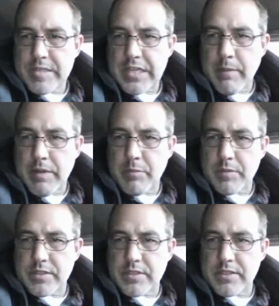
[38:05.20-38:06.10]
timing up
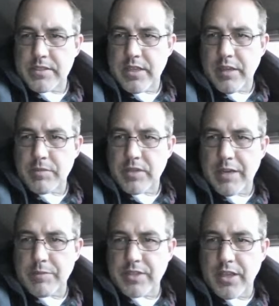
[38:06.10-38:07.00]

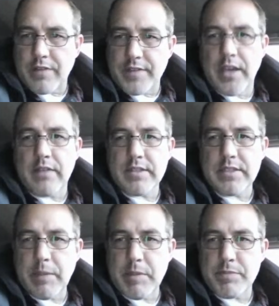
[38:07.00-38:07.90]
top soft. Yeah,
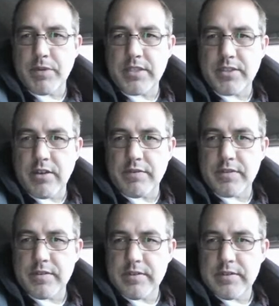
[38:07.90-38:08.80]
timing's pretty
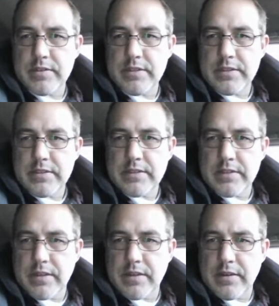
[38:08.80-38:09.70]
soft.
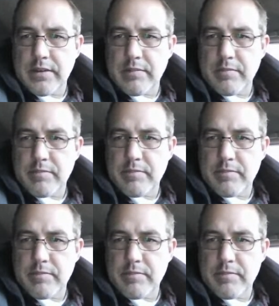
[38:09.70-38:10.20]
Um,